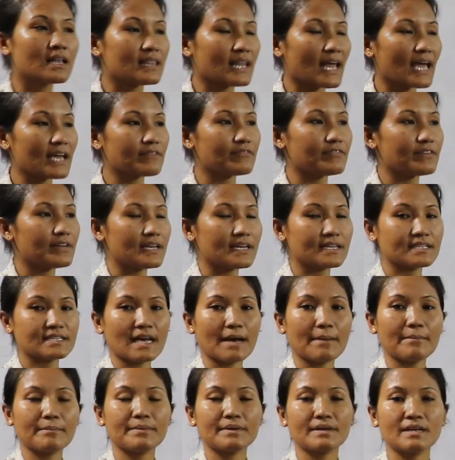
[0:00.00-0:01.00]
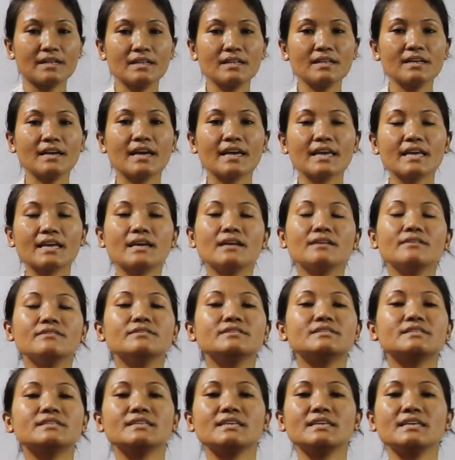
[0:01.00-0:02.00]
Like for example, can
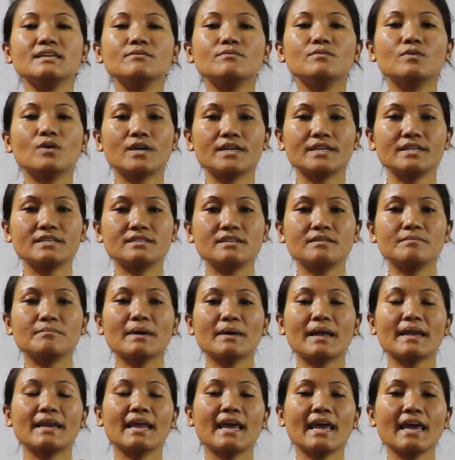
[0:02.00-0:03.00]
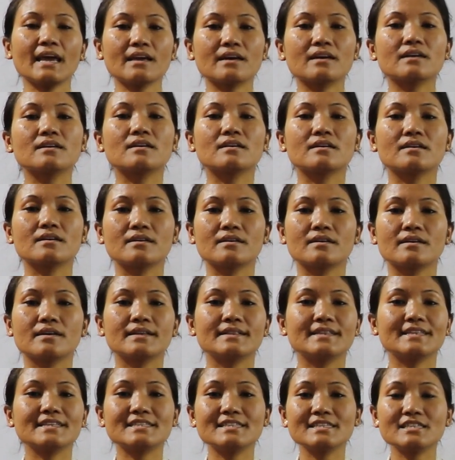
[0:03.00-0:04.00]
you see what is in my neck?
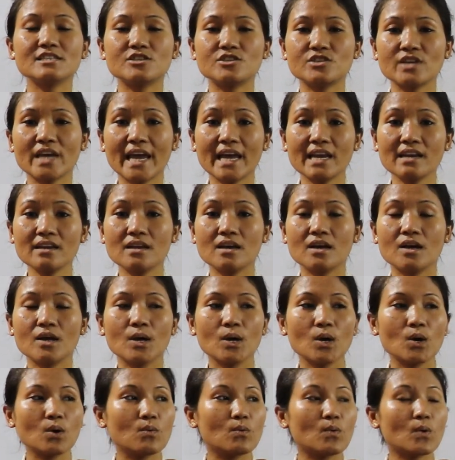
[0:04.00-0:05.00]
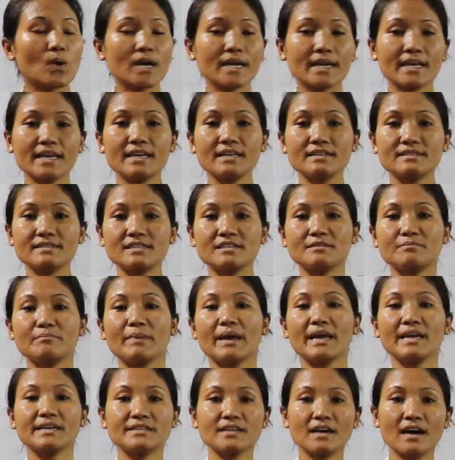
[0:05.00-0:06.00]
This is chain. What is it
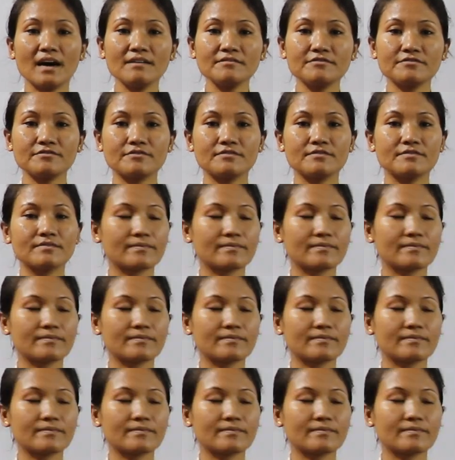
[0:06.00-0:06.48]
made of?